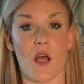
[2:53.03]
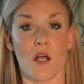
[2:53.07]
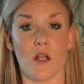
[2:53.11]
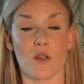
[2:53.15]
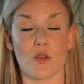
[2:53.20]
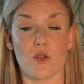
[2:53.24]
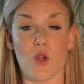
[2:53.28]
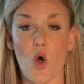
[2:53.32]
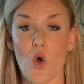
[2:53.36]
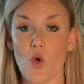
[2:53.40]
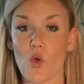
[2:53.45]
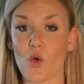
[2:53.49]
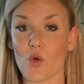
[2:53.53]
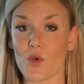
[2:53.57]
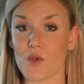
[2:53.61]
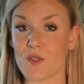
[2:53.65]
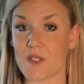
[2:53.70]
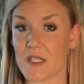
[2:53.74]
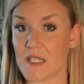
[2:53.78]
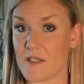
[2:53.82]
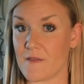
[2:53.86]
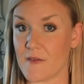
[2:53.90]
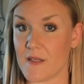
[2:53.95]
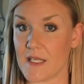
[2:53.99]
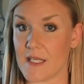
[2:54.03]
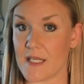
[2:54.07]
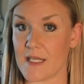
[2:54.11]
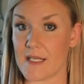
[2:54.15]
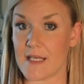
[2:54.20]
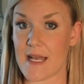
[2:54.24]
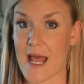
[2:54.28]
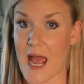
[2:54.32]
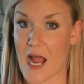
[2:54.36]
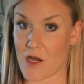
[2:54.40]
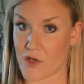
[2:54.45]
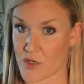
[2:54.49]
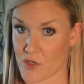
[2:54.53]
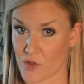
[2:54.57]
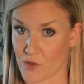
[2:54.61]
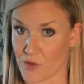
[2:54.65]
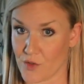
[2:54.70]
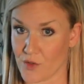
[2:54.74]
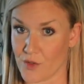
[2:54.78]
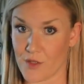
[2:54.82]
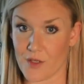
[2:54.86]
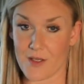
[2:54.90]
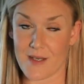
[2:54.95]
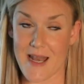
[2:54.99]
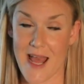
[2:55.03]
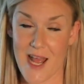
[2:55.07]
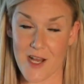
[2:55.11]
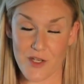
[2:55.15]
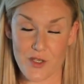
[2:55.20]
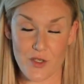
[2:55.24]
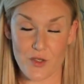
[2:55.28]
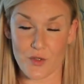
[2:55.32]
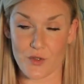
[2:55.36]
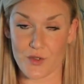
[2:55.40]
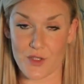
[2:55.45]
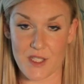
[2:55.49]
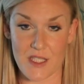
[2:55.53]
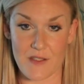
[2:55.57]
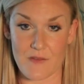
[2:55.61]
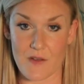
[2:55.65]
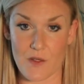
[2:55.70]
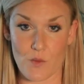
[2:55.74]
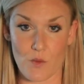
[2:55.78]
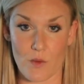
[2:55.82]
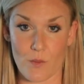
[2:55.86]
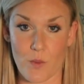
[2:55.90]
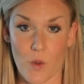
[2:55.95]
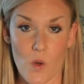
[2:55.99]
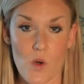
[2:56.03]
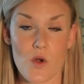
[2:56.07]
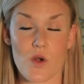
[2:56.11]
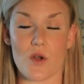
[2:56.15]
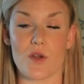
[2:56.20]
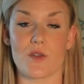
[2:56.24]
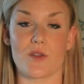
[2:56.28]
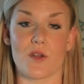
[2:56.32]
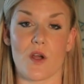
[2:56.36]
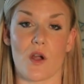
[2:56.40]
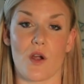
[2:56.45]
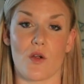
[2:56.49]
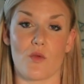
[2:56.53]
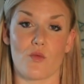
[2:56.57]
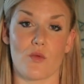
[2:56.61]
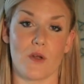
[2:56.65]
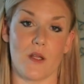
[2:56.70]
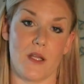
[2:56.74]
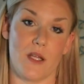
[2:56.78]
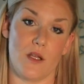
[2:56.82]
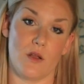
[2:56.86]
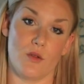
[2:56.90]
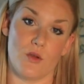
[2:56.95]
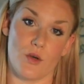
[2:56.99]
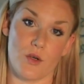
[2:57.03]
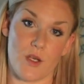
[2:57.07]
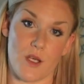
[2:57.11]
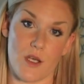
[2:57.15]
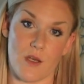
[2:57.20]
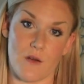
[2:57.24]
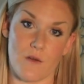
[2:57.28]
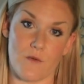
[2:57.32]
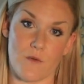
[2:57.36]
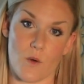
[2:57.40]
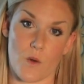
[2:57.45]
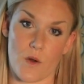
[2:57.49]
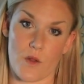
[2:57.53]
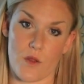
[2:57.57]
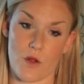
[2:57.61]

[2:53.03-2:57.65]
local TV and national TV reporters are really looking for.